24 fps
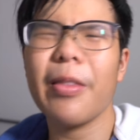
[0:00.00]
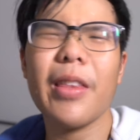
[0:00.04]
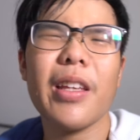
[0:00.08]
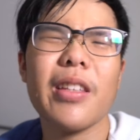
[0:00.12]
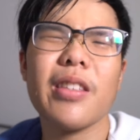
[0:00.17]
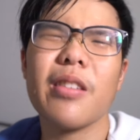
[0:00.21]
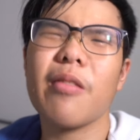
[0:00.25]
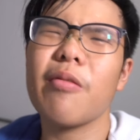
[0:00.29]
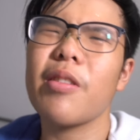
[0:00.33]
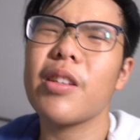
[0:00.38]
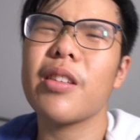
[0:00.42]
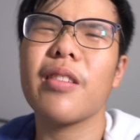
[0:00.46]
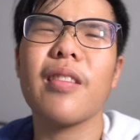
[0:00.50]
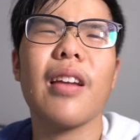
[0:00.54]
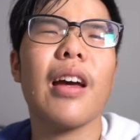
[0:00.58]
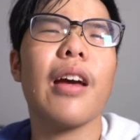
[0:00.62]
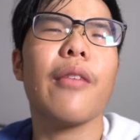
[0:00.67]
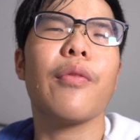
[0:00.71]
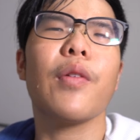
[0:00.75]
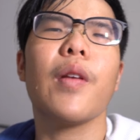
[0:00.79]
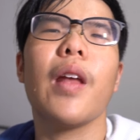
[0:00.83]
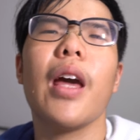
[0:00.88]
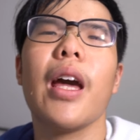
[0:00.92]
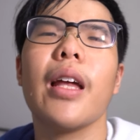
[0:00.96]
That's the reason I
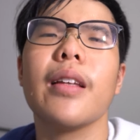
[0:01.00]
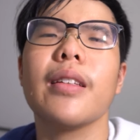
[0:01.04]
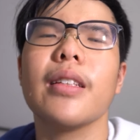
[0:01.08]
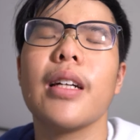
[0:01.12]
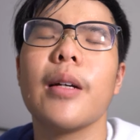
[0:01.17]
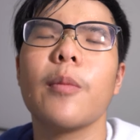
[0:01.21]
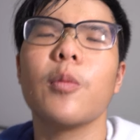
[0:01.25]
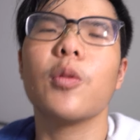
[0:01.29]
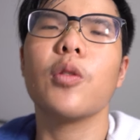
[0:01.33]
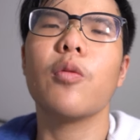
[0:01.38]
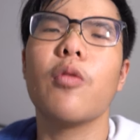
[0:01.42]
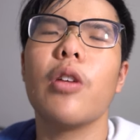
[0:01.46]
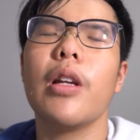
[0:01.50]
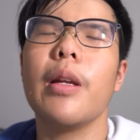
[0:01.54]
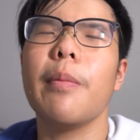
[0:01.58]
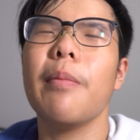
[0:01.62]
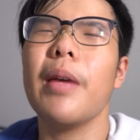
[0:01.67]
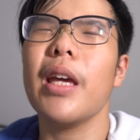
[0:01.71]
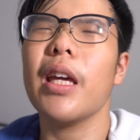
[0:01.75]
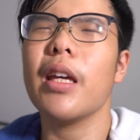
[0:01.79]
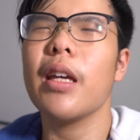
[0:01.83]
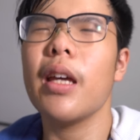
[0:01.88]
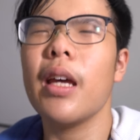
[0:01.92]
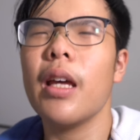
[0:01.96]
haven't had time to really
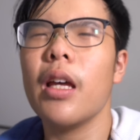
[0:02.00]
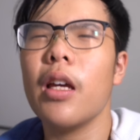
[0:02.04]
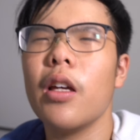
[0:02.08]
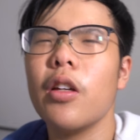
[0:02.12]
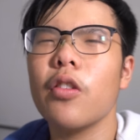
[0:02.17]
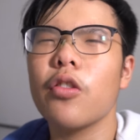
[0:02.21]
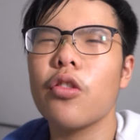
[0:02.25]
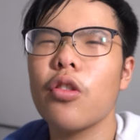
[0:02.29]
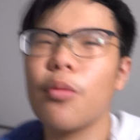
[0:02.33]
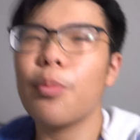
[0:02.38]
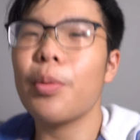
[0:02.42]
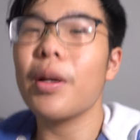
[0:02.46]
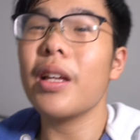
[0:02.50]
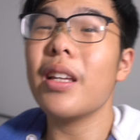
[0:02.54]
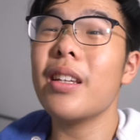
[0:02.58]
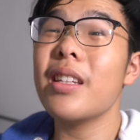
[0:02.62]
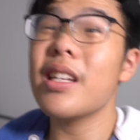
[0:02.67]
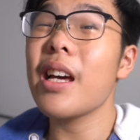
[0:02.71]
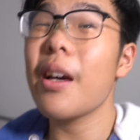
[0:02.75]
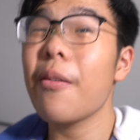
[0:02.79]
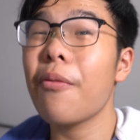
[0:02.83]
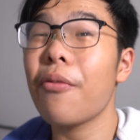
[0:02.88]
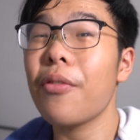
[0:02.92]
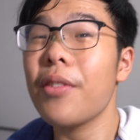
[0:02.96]
make super
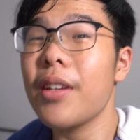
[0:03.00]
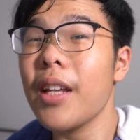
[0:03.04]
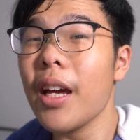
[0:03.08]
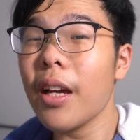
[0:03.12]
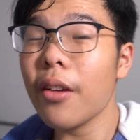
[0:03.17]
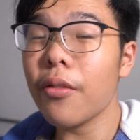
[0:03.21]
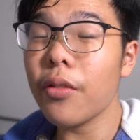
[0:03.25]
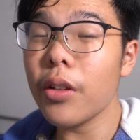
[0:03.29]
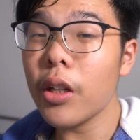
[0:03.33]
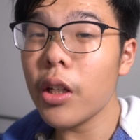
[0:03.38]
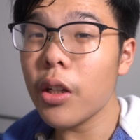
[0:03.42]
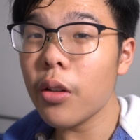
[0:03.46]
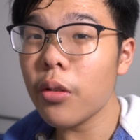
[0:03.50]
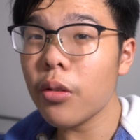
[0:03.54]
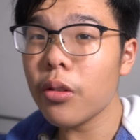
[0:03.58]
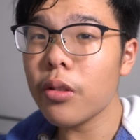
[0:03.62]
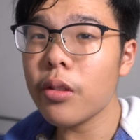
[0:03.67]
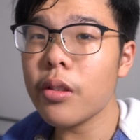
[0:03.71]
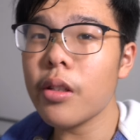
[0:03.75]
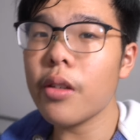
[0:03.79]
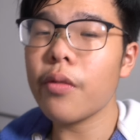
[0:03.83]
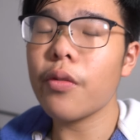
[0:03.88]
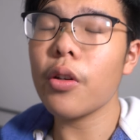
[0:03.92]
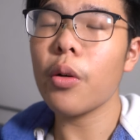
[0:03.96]
in-depth tech
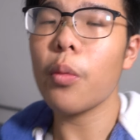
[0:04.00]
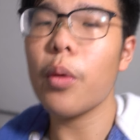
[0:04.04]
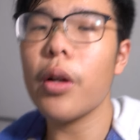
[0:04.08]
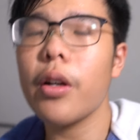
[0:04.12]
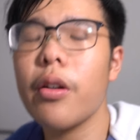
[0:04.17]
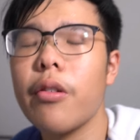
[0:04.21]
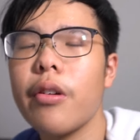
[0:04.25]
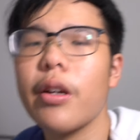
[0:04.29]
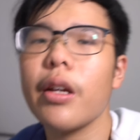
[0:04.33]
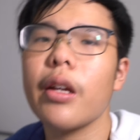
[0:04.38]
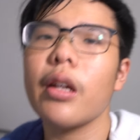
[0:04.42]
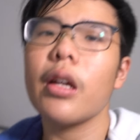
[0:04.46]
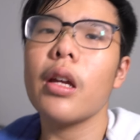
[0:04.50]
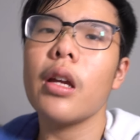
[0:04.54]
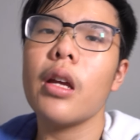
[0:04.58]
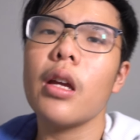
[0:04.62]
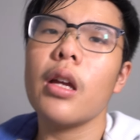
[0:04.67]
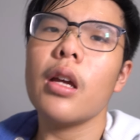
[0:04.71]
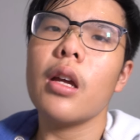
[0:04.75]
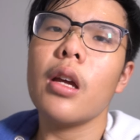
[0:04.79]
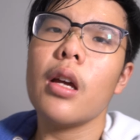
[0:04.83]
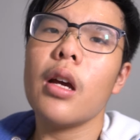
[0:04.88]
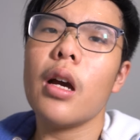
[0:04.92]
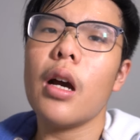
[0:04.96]
videos, if you're wondering.
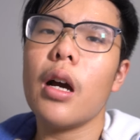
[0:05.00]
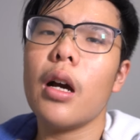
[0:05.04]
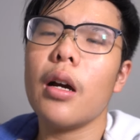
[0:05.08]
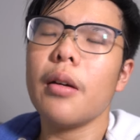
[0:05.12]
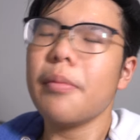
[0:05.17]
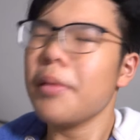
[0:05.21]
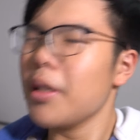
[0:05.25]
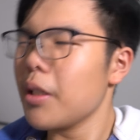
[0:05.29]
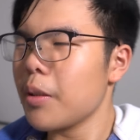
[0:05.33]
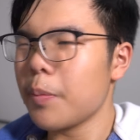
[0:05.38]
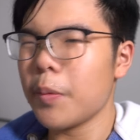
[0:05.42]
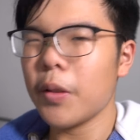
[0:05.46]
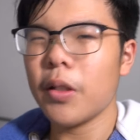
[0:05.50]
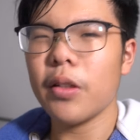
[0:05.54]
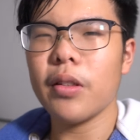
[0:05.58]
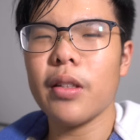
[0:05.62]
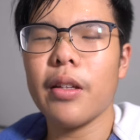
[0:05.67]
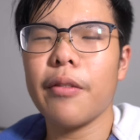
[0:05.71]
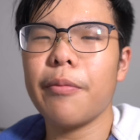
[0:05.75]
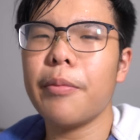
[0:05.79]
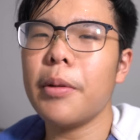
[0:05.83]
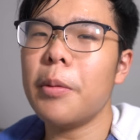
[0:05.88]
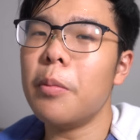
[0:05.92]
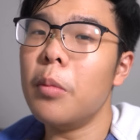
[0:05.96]
Um, that's because
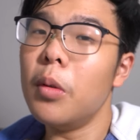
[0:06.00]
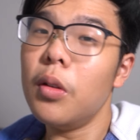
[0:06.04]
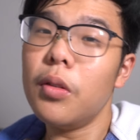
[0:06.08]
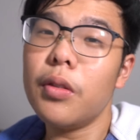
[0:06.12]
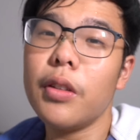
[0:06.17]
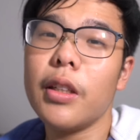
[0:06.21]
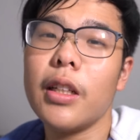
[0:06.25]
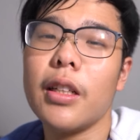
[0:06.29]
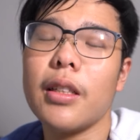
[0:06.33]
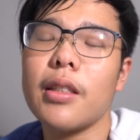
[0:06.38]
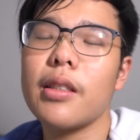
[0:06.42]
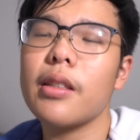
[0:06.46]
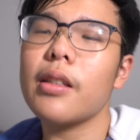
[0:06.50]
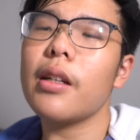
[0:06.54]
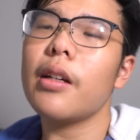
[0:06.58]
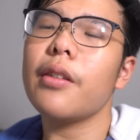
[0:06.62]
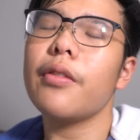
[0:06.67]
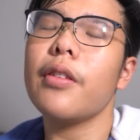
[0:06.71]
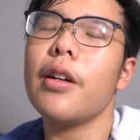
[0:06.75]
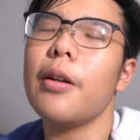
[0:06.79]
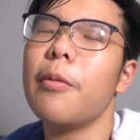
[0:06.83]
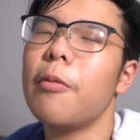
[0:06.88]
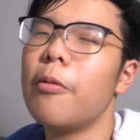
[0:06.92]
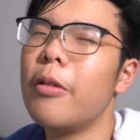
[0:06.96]
I've been moving and
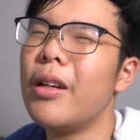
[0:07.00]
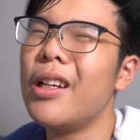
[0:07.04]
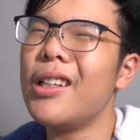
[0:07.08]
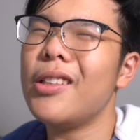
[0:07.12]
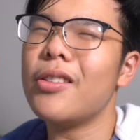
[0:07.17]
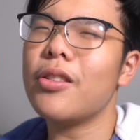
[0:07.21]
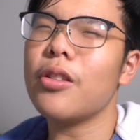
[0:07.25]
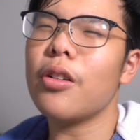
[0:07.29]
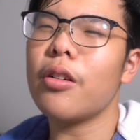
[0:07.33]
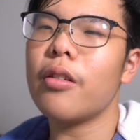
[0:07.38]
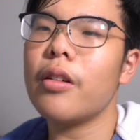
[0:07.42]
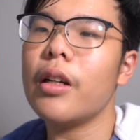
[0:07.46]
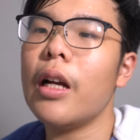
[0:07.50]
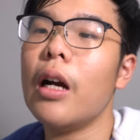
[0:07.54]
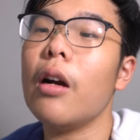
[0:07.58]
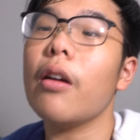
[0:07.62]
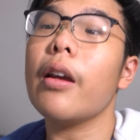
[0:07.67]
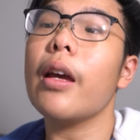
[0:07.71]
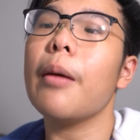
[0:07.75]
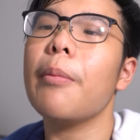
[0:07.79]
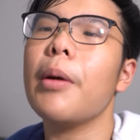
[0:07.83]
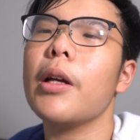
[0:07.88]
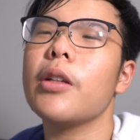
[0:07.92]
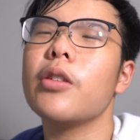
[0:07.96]
stuff. I'm really sorry. I'll
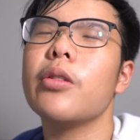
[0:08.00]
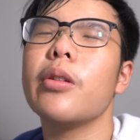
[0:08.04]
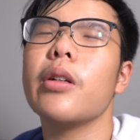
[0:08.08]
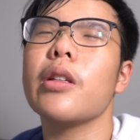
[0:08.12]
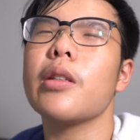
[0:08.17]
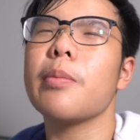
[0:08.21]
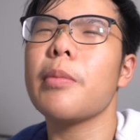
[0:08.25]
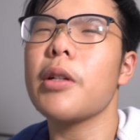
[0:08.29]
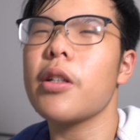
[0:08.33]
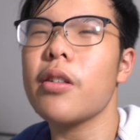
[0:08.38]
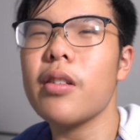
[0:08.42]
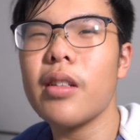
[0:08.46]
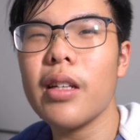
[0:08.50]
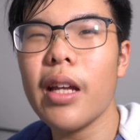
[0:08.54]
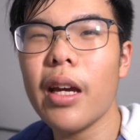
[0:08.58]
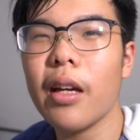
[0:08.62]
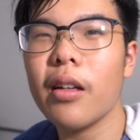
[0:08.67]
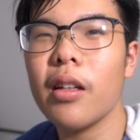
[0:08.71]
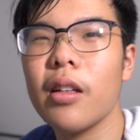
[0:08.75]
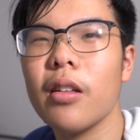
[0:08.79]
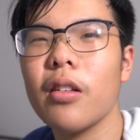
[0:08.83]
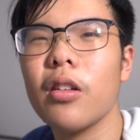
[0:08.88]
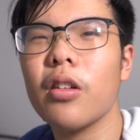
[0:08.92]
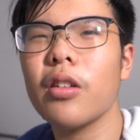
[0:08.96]
get back to as much
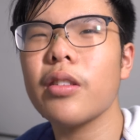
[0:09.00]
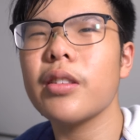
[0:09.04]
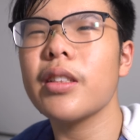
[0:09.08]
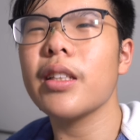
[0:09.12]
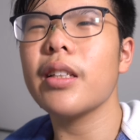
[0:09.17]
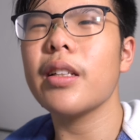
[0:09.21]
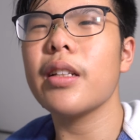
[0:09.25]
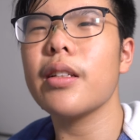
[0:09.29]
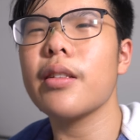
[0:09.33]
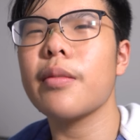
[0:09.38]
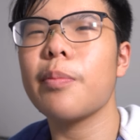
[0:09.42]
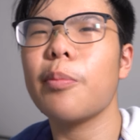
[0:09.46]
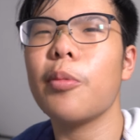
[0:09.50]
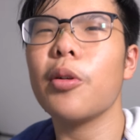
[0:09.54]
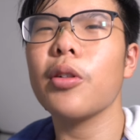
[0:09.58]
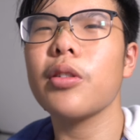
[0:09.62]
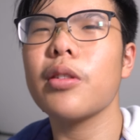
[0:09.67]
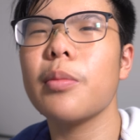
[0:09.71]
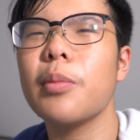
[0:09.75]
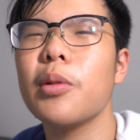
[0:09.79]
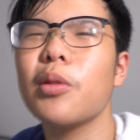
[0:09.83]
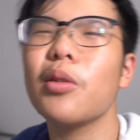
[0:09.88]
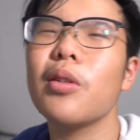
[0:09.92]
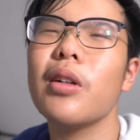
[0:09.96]
tech content as
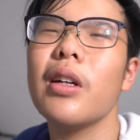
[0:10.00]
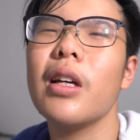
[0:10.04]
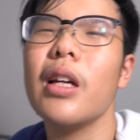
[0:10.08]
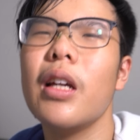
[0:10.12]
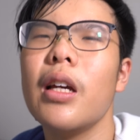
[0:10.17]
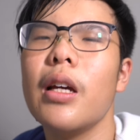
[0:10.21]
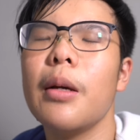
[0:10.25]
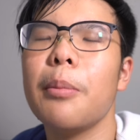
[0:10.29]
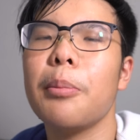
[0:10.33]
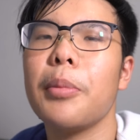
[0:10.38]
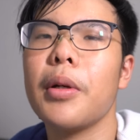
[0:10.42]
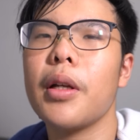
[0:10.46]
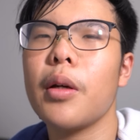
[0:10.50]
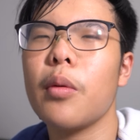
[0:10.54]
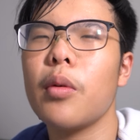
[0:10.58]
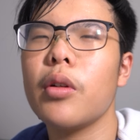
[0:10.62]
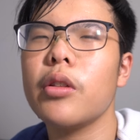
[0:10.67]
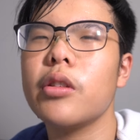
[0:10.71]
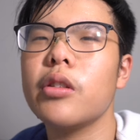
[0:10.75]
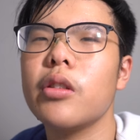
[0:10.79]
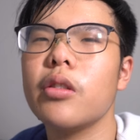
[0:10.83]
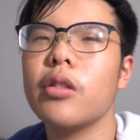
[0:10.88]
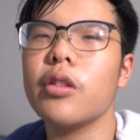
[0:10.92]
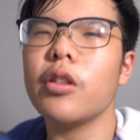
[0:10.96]
possible, but I
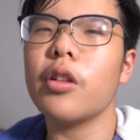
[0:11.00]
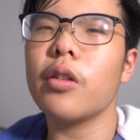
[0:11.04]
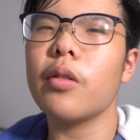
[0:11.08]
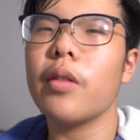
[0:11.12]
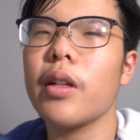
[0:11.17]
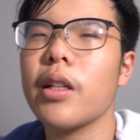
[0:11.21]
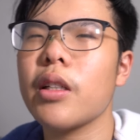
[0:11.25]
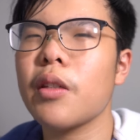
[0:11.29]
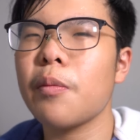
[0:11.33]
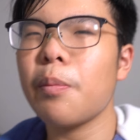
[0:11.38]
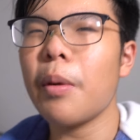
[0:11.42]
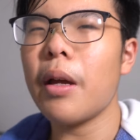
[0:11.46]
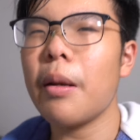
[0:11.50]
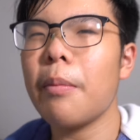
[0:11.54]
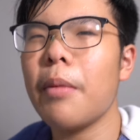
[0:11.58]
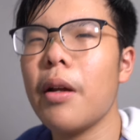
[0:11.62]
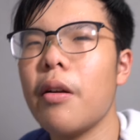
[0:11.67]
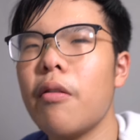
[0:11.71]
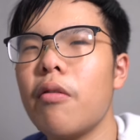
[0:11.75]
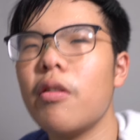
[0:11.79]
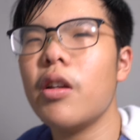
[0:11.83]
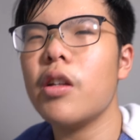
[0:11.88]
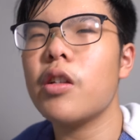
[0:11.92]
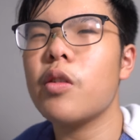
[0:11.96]
want to, you know, expand my
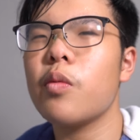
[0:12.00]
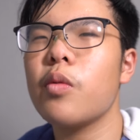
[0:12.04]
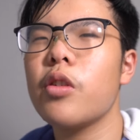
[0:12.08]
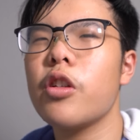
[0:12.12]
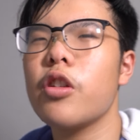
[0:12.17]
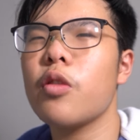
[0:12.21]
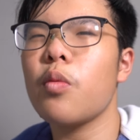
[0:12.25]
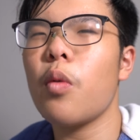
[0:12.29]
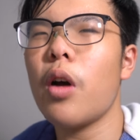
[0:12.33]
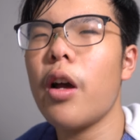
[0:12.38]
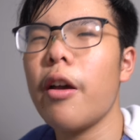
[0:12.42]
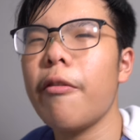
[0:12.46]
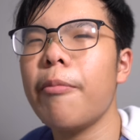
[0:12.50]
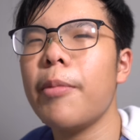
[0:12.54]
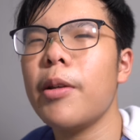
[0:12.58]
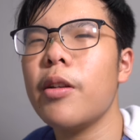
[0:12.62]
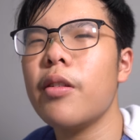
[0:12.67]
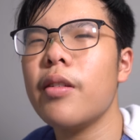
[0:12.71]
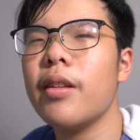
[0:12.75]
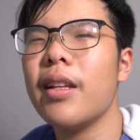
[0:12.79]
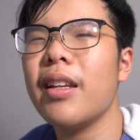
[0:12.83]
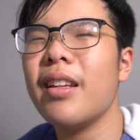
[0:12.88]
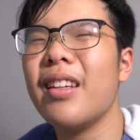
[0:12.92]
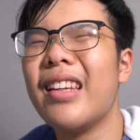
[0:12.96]
reach, which is why I've
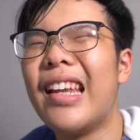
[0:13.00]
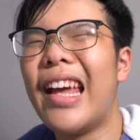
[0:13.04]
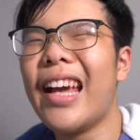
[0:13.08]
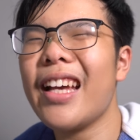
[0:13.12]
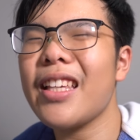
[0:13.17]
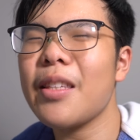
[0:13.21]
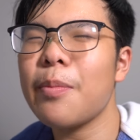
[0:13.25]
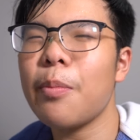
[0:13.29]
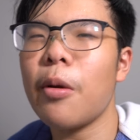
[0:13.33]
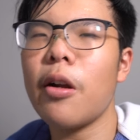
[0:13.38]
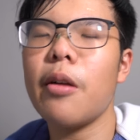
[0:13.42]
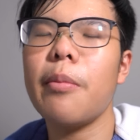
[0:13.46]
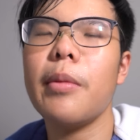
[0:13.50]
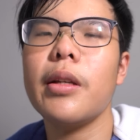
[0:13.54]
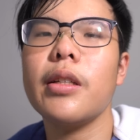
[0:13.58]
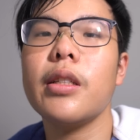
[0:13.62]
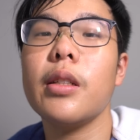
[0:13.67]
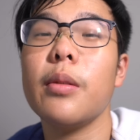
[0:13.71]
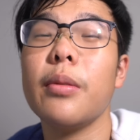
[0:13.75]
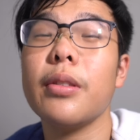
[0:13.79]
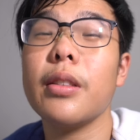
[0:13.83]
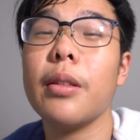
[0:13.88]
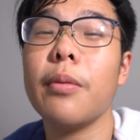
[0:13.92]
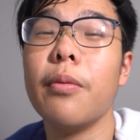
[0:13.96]
been
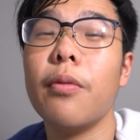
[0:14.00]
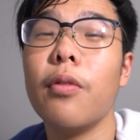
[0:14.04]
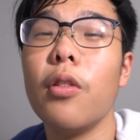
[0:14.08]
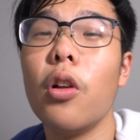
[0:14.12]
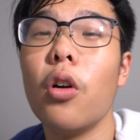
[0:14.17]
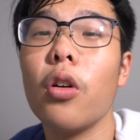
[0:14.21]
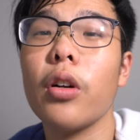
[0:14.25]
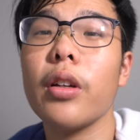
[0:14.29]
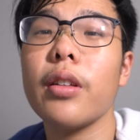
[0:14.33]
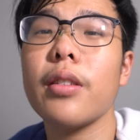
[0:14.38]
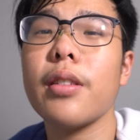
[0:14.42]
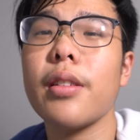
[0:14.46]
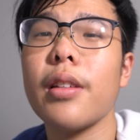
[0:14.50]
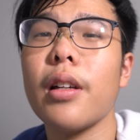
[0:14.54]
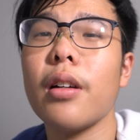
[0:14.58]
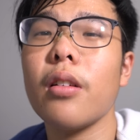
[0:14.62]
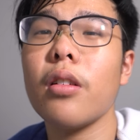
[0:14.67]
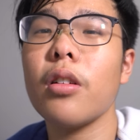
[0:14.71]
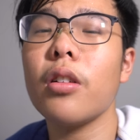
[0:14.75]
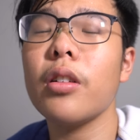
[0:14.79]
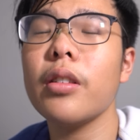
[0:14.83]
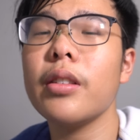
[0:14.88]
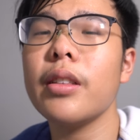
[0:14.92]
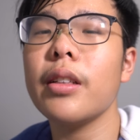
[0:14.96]
experimenting with some vlog style
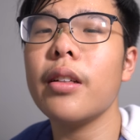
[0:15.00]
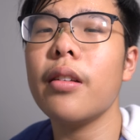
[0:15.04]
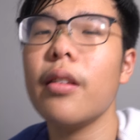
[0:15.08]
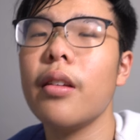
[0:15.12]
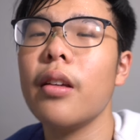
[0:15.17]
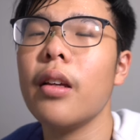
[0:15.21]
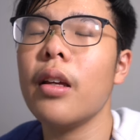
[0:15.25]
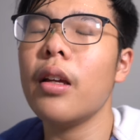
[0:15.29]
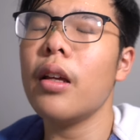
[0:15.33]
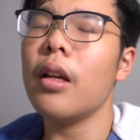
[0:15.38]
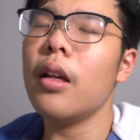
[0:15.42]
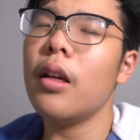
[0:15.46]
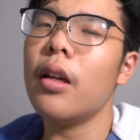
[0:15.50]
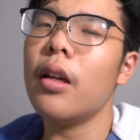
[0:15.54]
content.